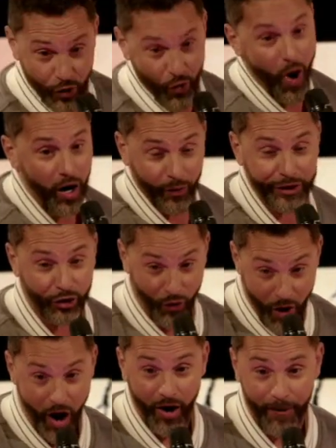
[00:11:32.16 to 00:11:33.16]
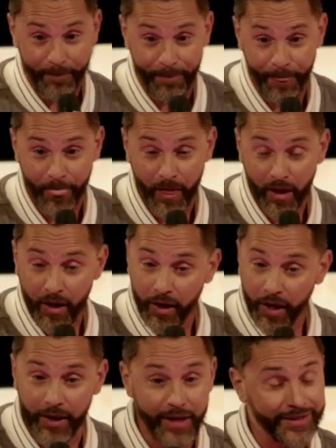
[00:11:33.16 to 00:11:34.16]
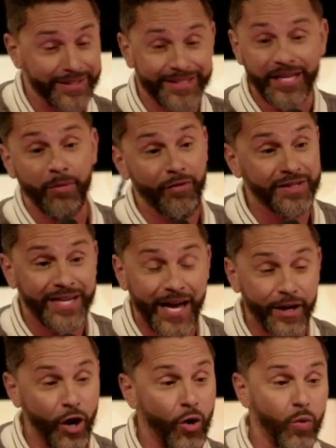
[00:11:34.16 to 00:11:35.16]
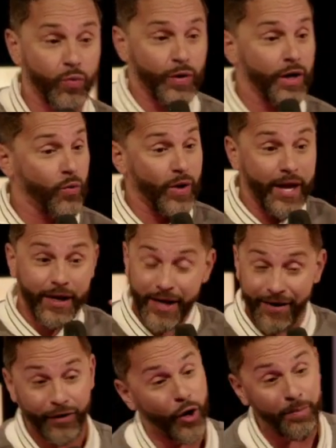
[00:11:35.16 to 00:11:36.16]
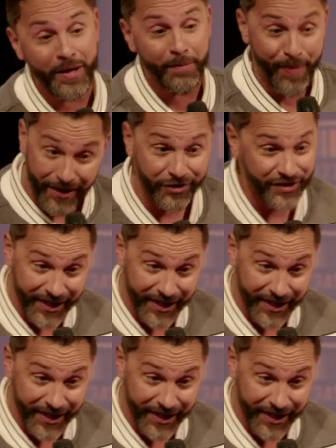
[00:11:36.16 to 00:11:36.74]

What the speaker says: you are what you are. And listen, some of us I know, you know, we ain't never going to be better